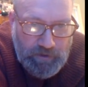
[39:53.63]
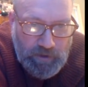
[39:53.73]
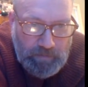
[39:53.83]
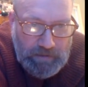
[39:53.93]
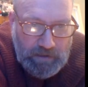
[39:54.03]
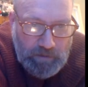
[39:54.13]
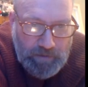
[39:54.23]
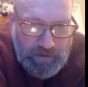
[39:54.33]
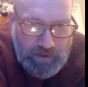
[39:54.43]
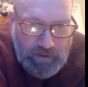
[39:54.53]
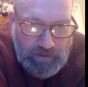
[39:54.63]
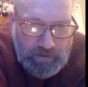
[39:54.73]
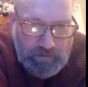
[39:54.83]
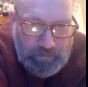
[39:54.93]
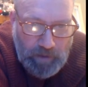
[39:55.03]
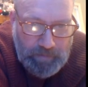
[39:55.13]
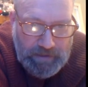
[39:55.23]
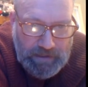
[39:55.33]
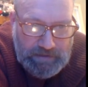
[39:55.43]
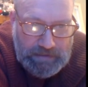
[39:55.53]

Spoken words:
Germany, to prosecute prominent Nazi